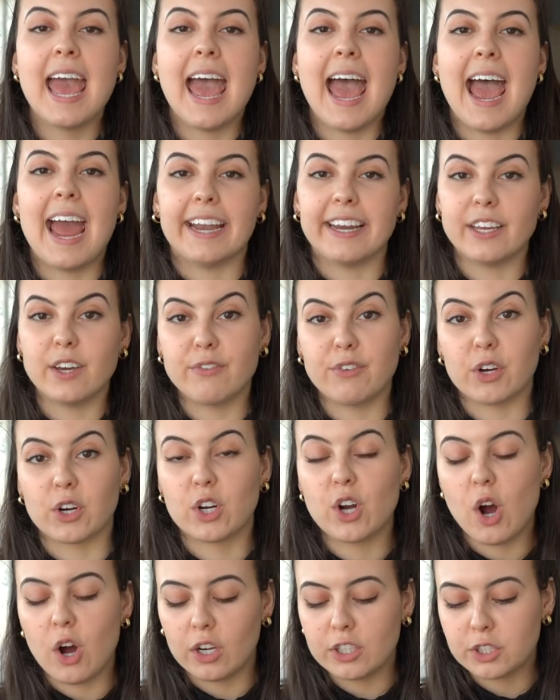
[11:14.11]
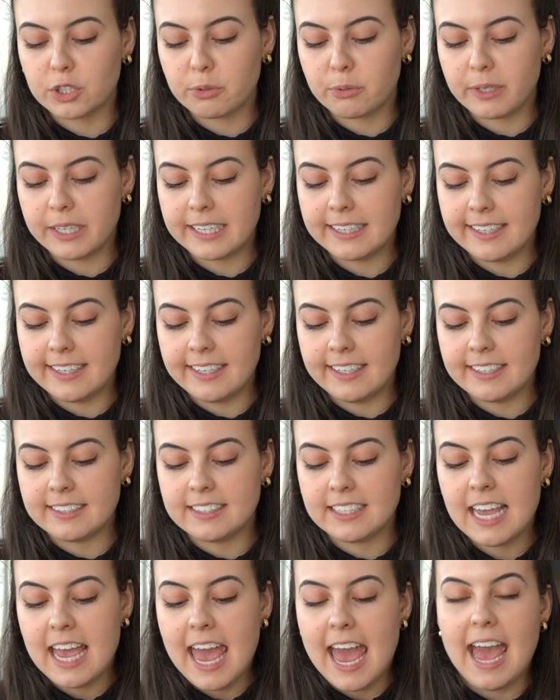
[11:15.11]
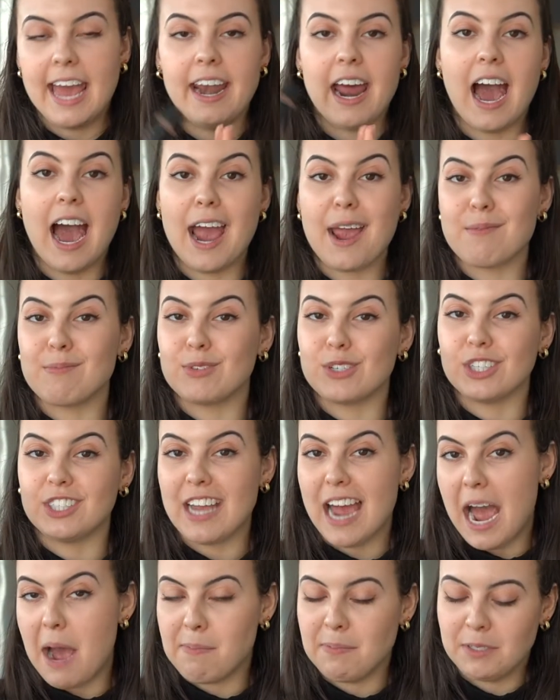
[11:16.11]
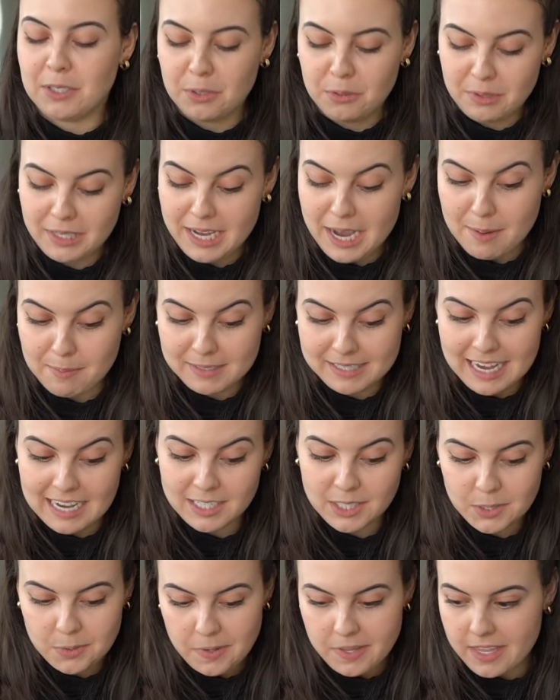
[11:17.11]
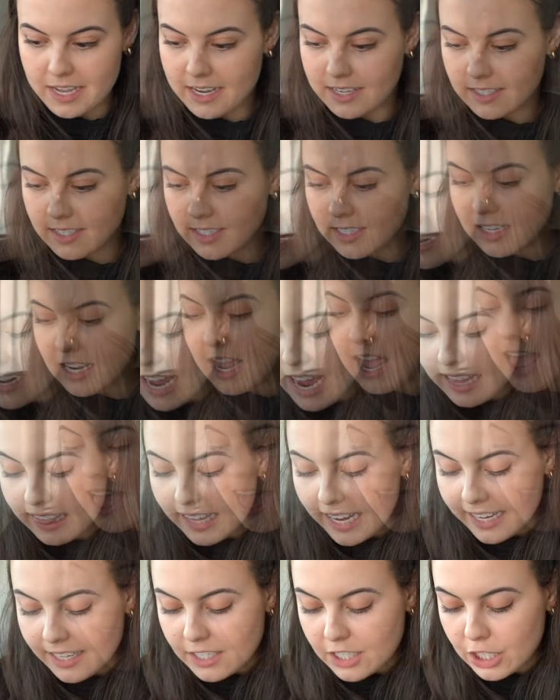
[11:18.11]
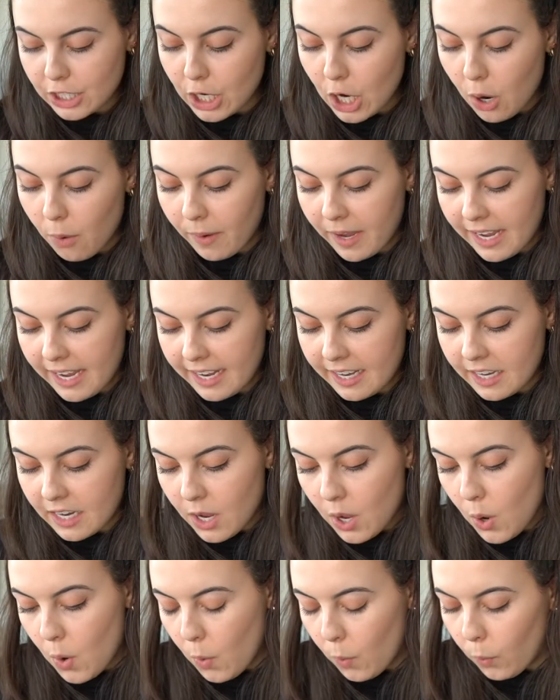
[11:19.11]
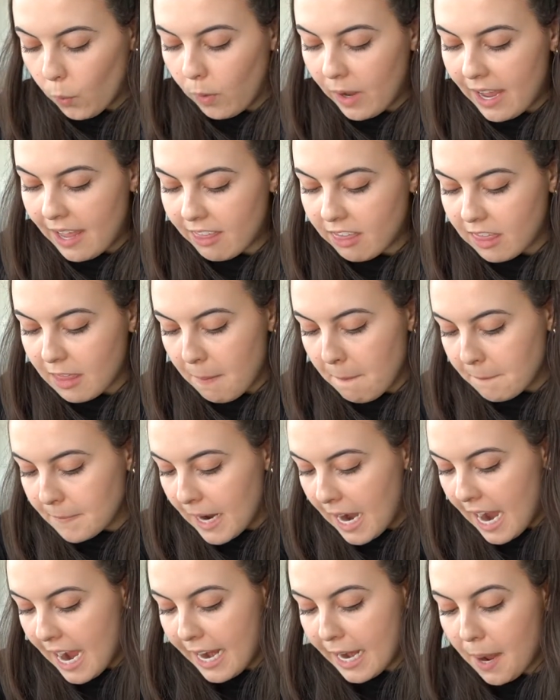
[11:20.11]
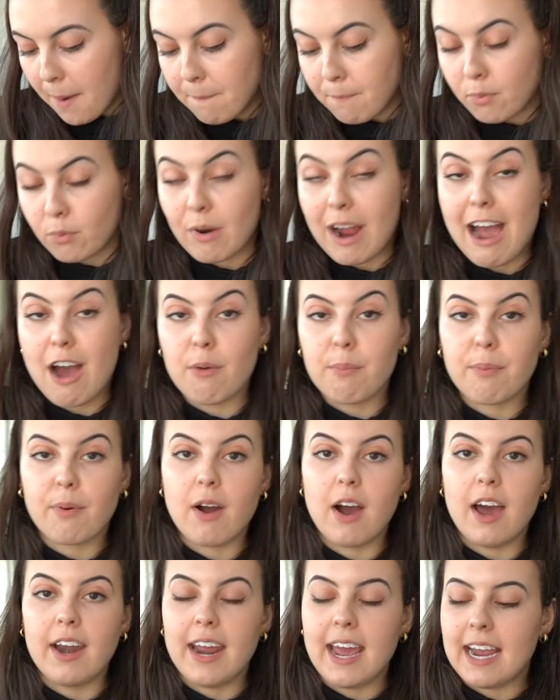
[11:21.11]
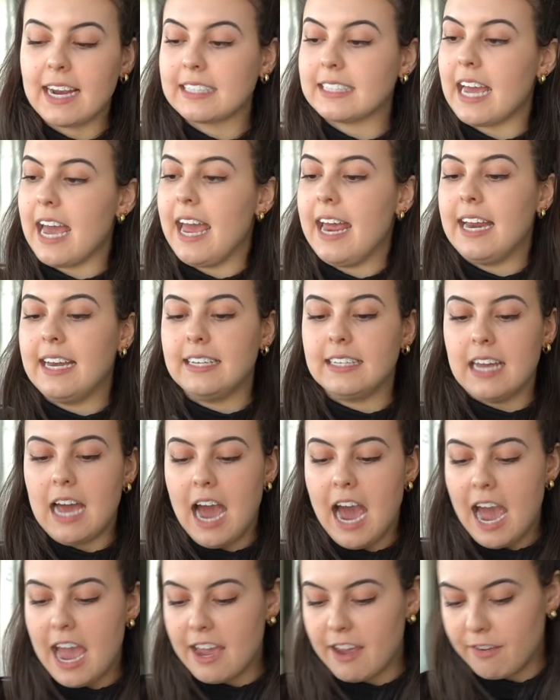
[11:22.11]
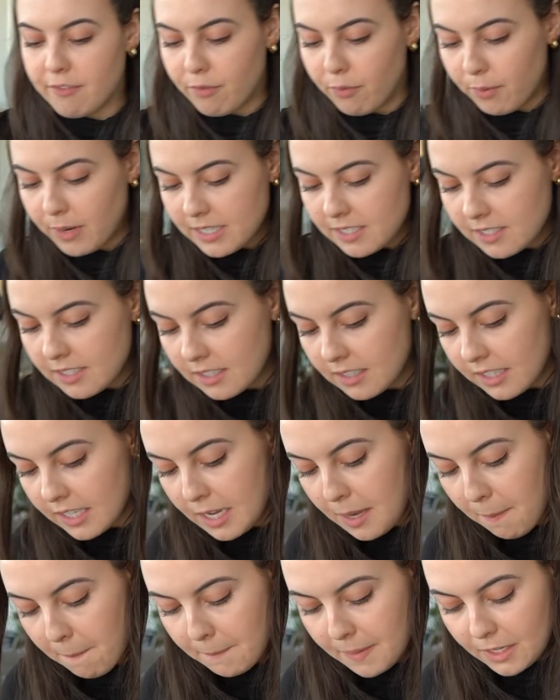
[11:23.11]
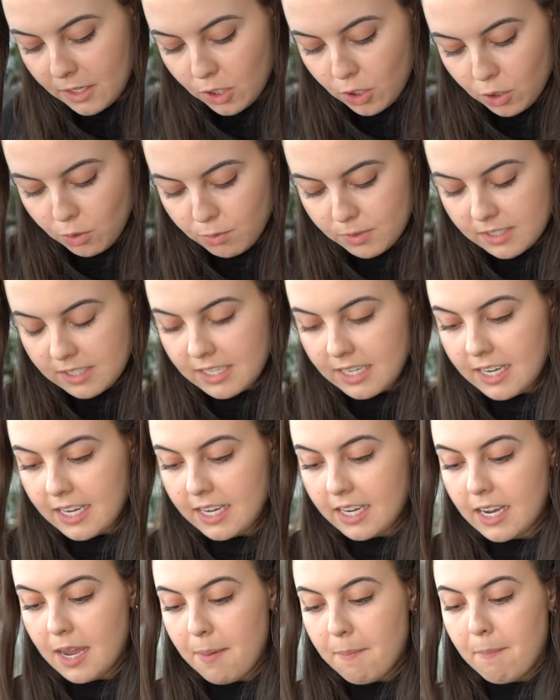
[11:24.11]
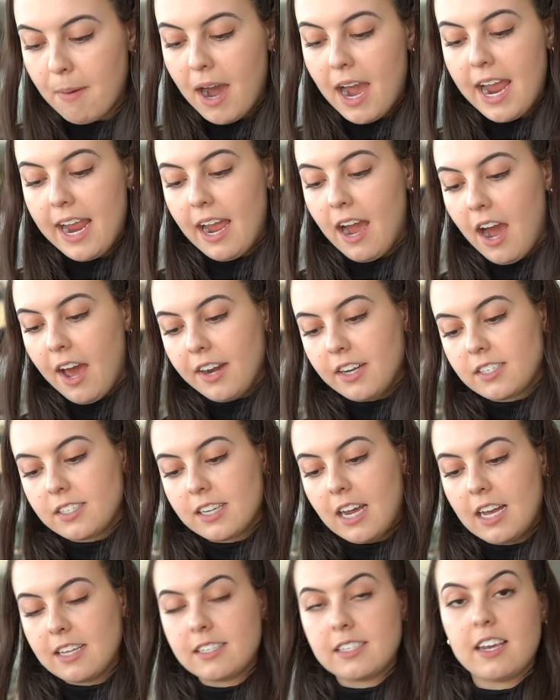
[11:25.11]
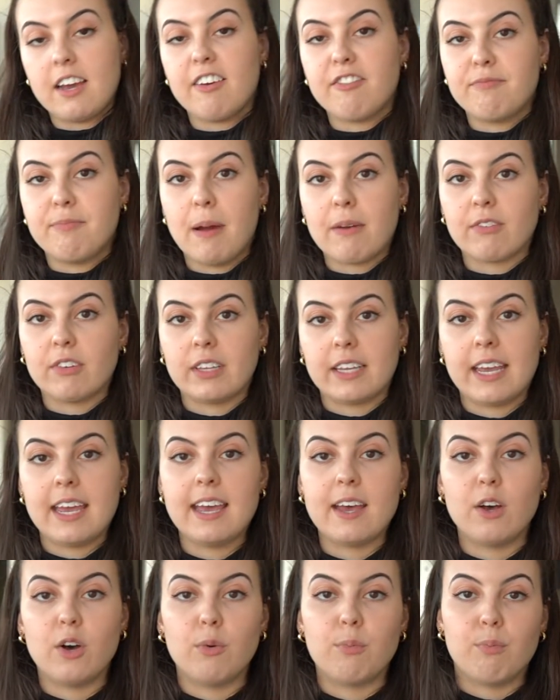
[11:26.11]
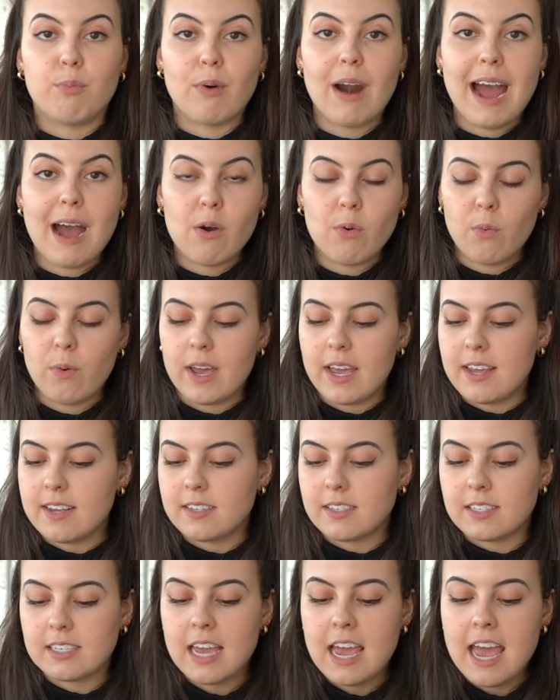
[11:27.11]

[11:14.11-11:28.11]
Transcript: any of your contouring needs, and I'm just absolutely obsessed with it. Then I like to go in with my brow product, and I have recently been using my Anastasia of Beverly Hills Brow Wiz,